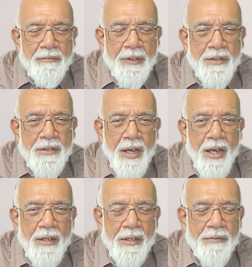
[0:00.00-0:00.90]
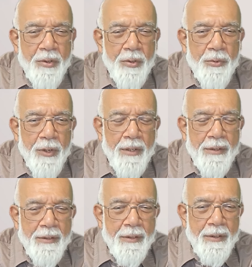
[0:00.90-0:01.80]
Desire
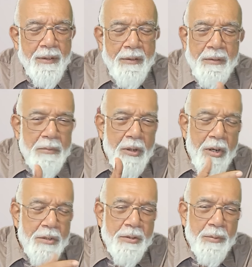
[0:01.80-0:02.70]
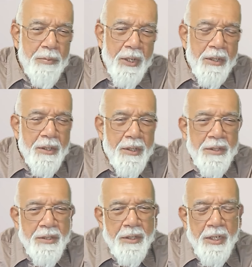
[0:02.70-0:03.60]
unfulfilled, lot of pain
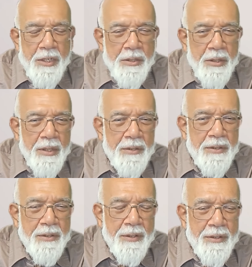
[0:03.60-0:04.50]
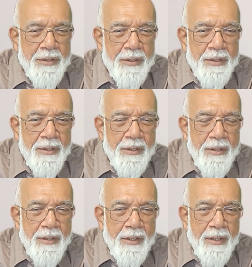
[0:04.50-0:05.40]
and hesitation and stress
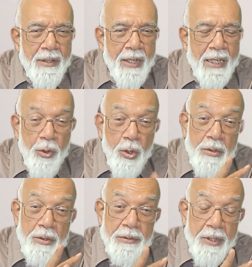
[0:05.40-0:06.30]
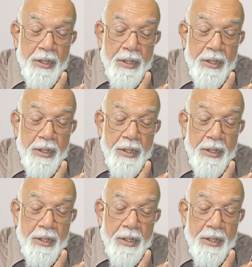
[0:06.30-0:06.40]
and all the